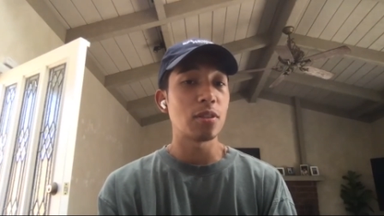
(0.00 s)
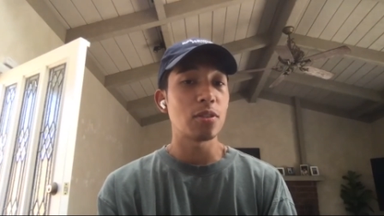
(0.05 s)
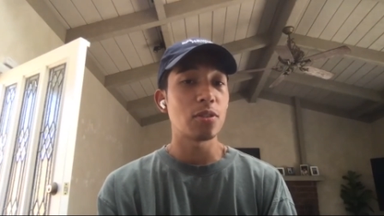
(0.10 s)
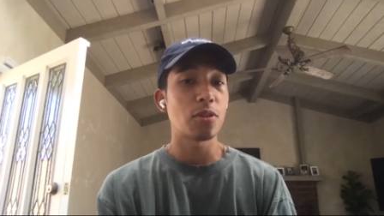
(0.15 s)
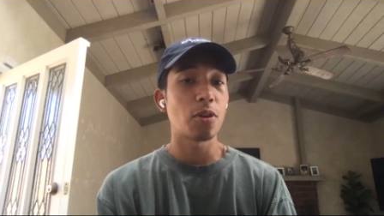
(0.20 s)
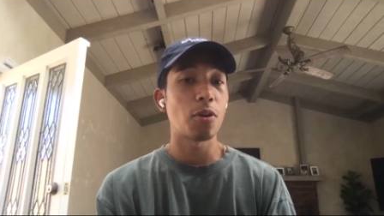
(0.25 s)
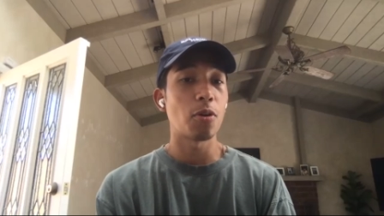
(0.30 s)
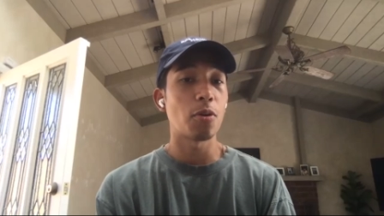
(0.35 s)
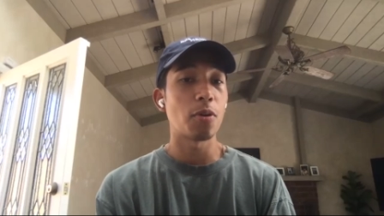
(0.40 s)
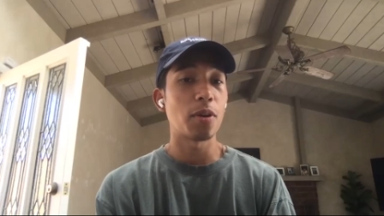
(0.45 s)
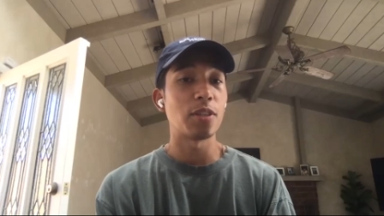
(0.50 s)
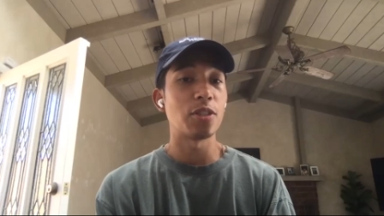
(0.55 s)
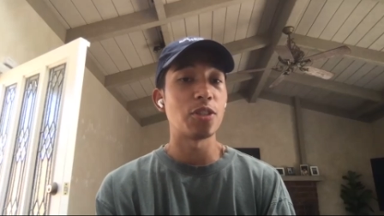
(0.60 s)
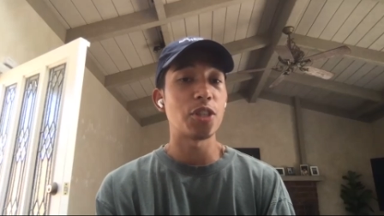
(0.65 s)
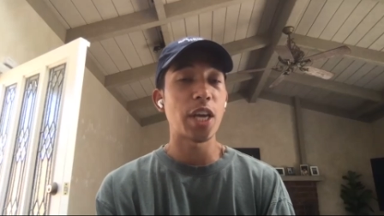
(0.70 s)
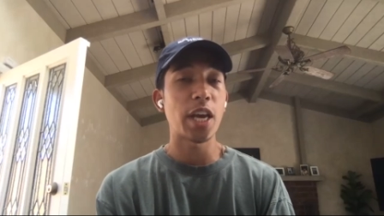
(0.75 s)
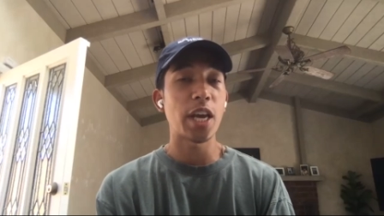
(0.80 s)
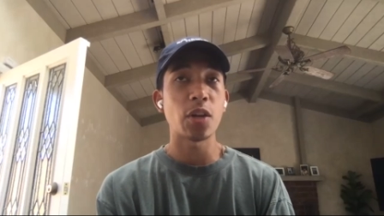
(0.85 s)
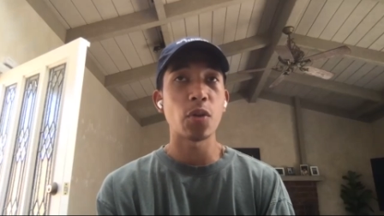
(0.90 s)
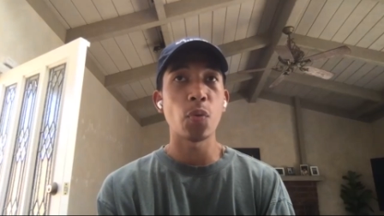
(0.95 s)
So in
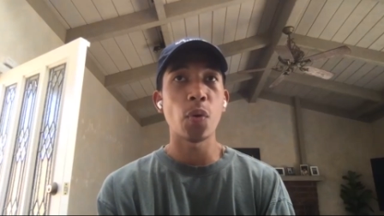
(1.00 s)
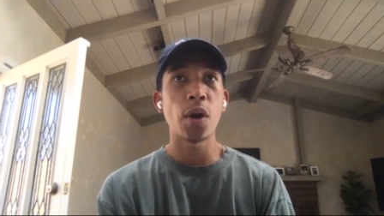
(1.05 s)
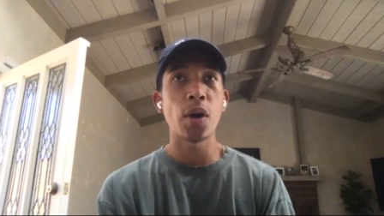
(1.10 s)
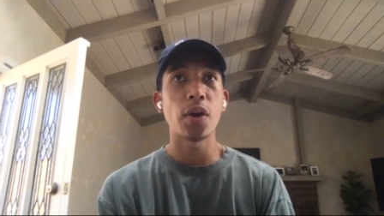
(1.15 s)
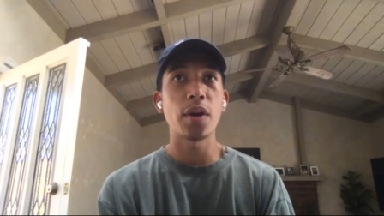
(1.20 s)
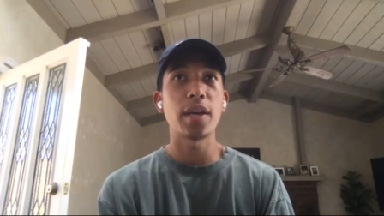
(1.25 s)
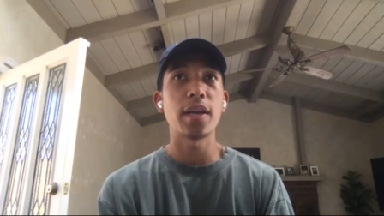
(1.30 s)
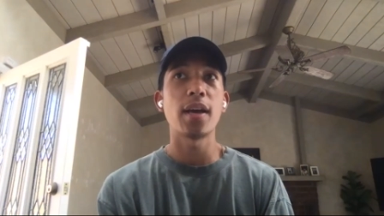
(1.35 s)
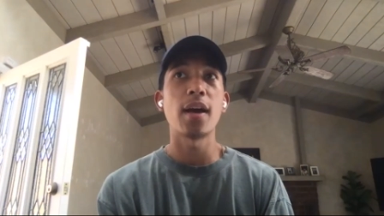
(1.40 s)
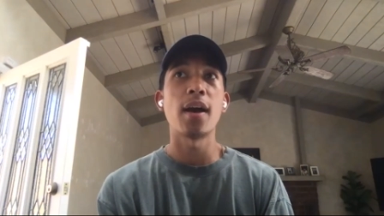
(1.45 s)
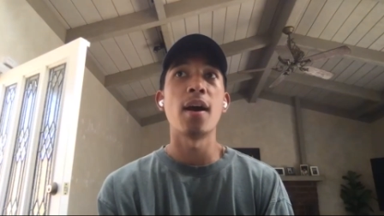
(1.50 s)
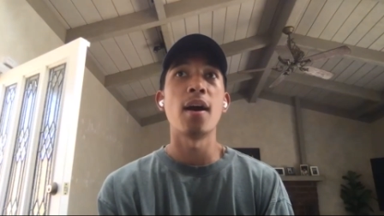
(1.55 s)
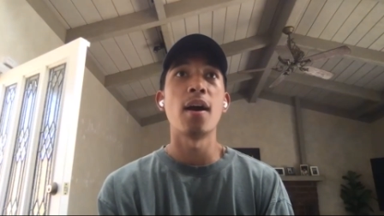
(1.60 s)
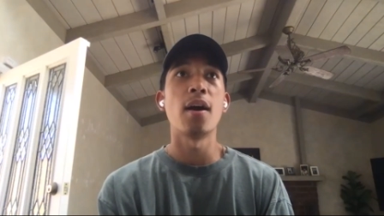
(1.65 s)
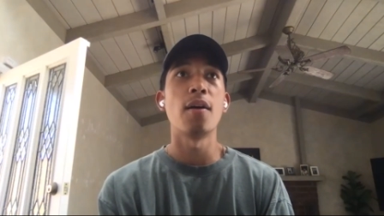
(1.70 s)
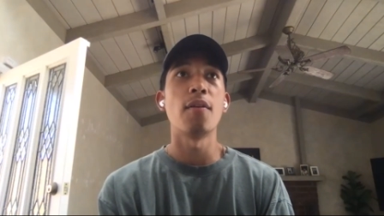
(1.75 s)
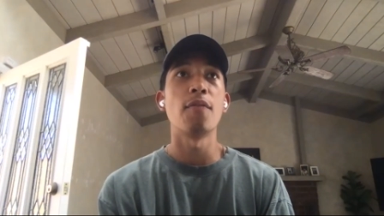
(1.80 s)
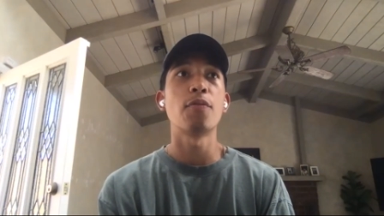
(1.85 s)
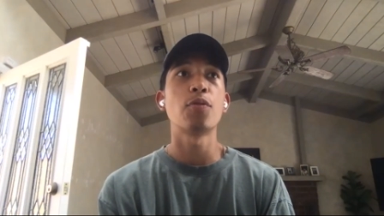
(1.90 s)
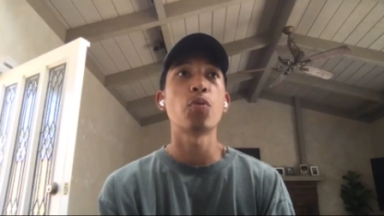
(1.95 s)
January
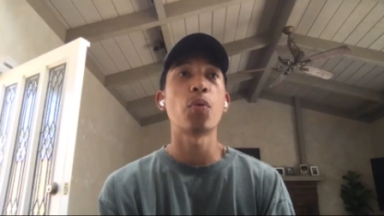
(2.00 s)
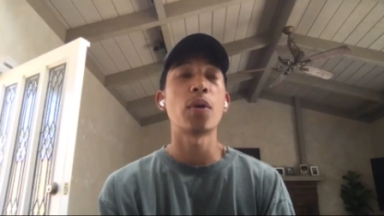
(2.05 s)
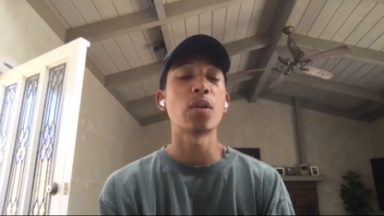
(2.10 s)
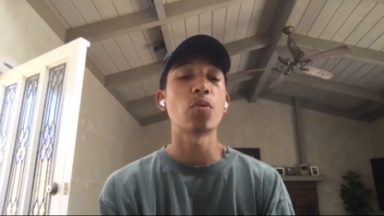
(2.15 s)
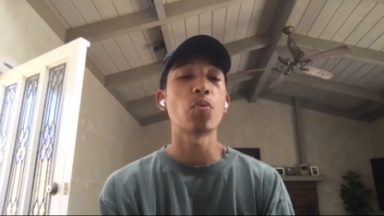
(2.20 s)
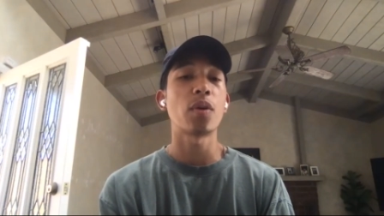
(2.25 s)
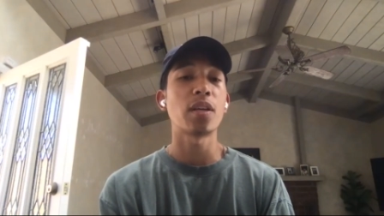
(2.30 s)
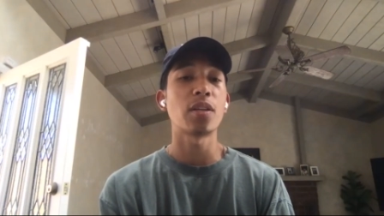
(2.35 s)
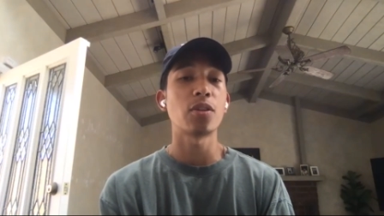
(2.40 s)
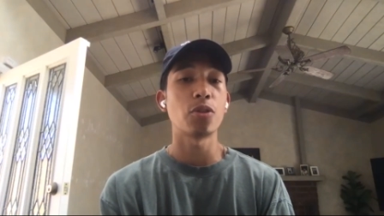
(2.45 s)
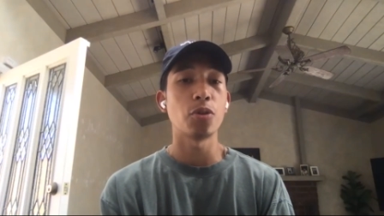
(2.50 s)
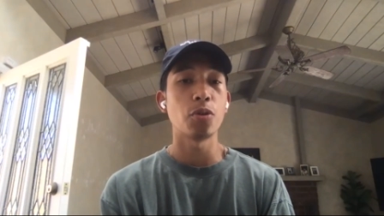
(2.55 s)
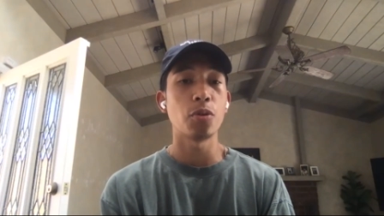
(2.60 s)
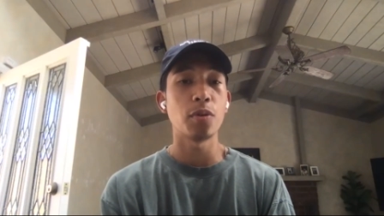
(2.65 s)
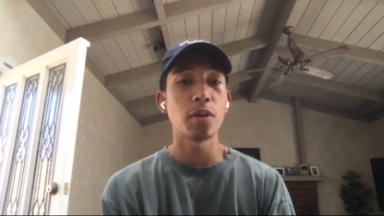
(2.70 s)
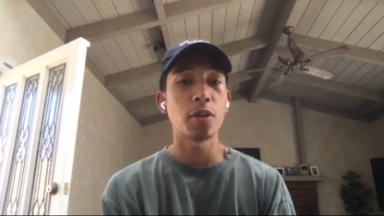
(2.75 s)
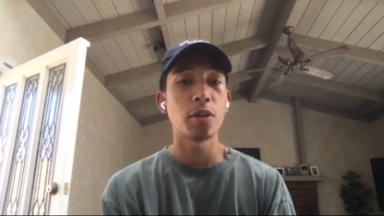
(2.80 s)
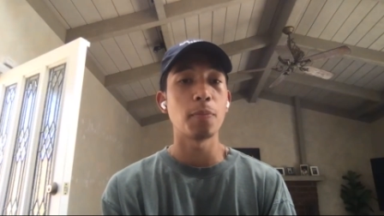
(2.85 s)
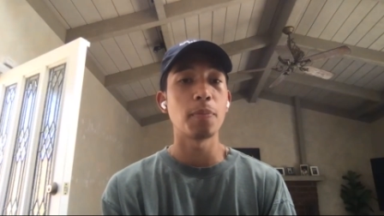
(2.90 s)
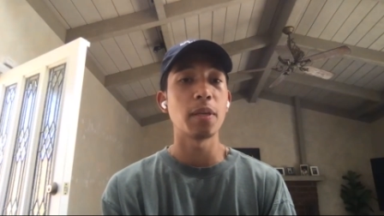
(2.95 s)
of 2022,
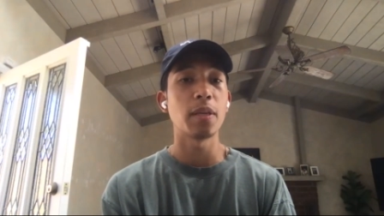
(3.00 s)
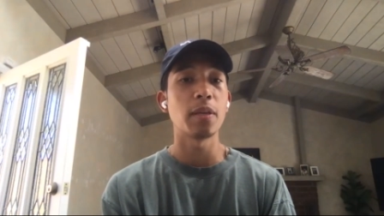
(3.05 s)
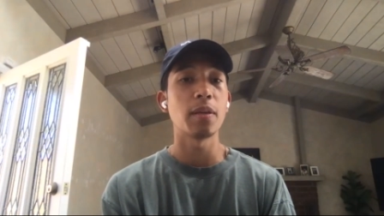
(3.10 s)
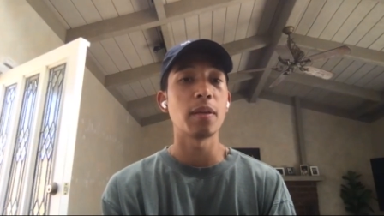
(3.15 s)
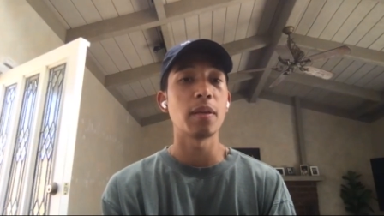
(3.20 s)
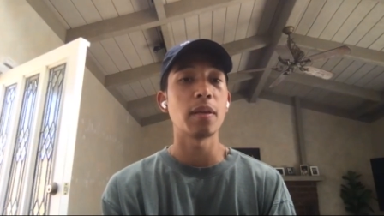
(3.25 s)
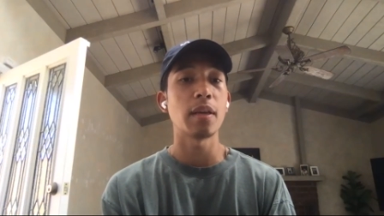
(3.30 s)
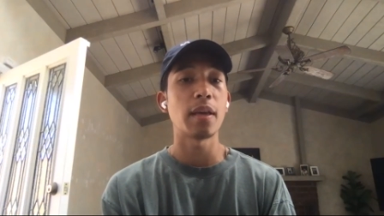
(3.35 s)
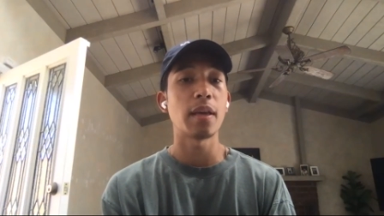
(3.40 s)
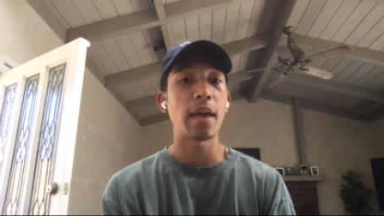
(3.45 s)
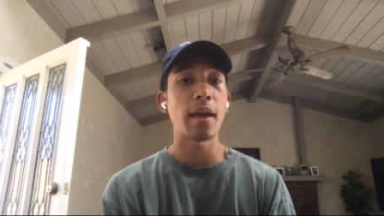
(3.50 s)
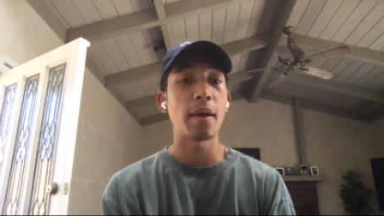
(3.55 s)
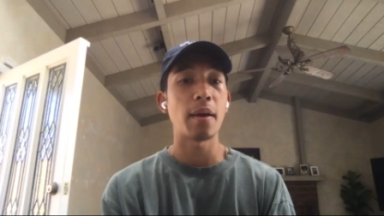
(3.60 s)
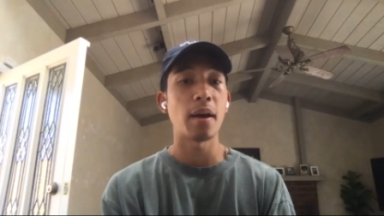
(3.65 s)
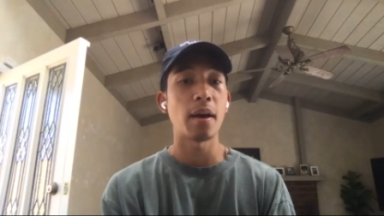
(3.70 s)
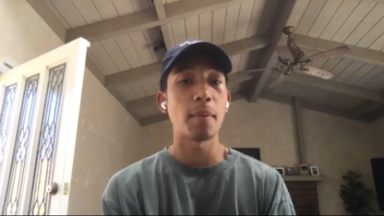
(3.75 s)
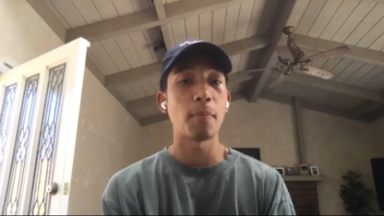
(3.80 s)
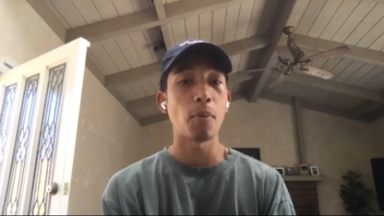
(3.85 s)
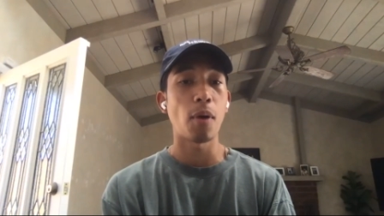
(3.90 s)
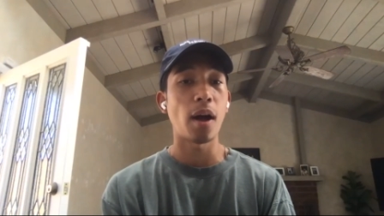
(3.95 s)
it'll be
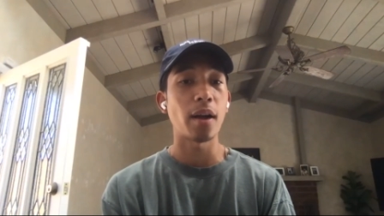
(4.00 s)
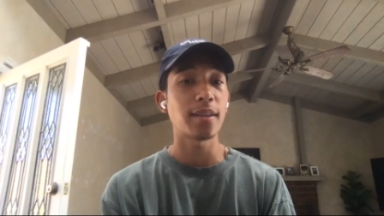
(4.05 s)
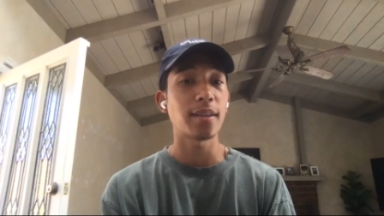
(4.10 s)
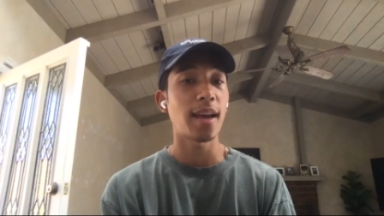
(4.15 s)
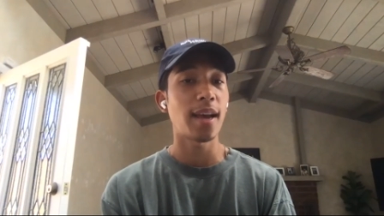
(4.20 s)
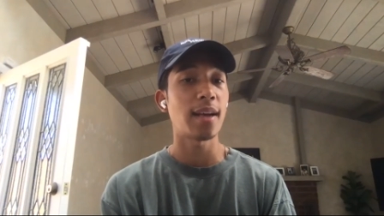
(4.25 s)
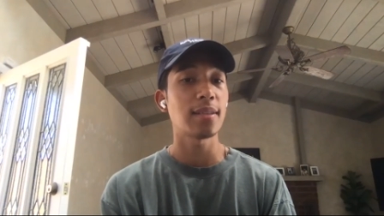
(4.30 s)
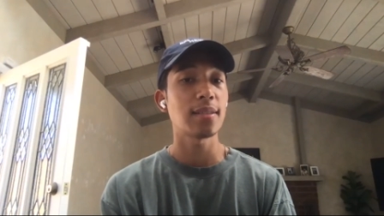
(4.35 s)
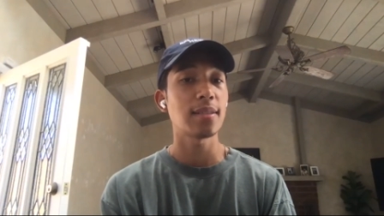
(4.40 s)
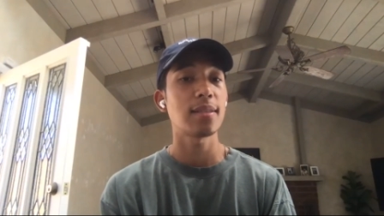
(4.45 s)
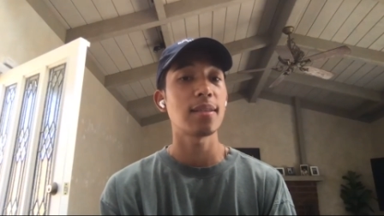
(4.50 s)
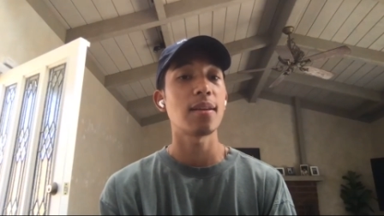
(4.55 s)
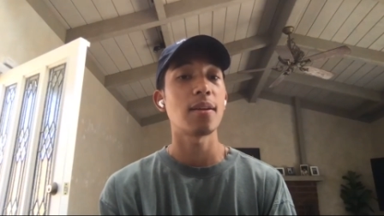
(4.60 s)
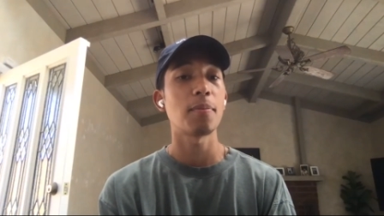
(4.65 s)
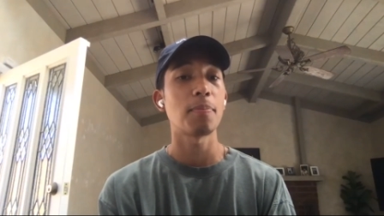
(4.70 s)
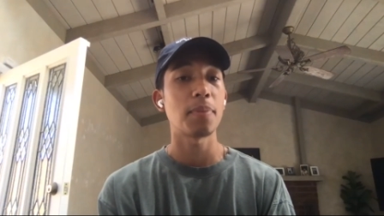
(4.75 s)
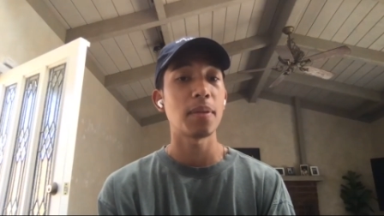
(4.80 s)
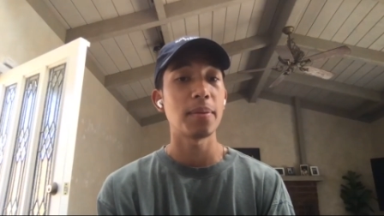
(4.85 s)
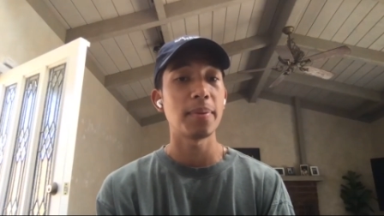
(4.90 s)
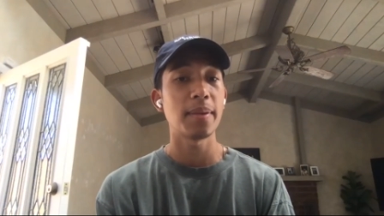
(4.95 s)
broadcasted
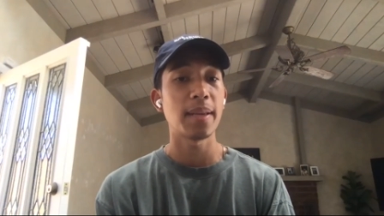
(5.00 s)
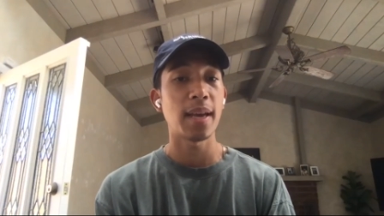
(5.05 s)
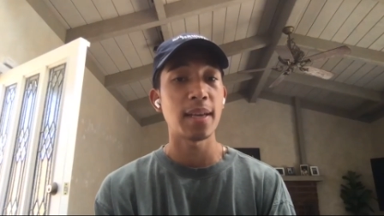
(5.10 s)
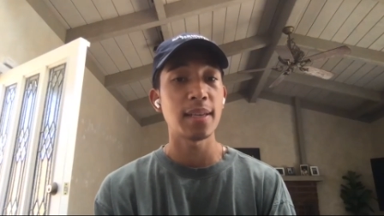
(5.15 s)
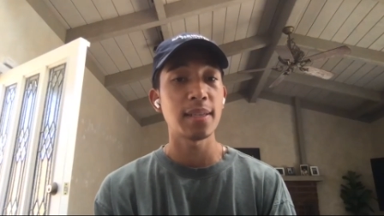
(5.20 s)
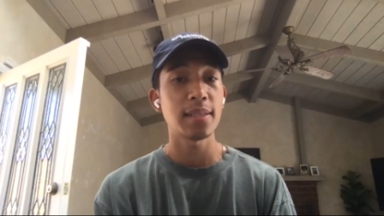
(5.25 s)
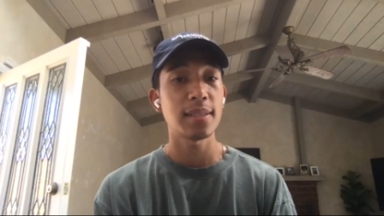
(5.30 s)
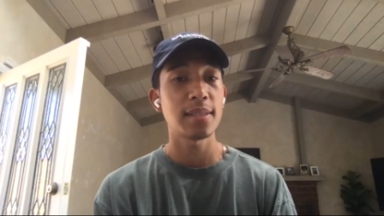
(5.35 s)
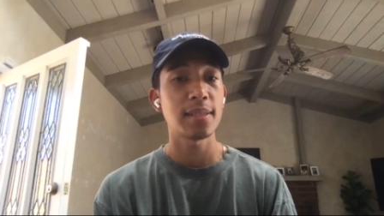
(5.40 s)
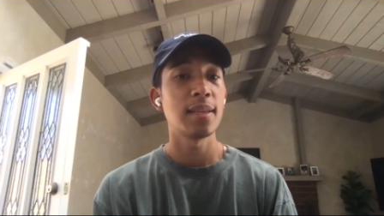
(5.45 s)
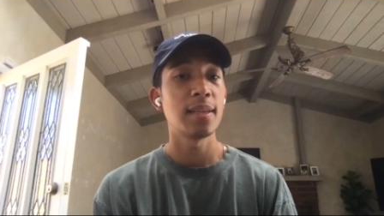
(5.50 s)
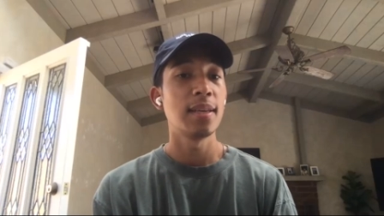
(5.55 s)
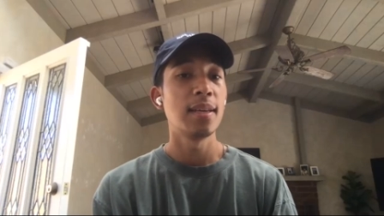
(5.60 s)
on PBS.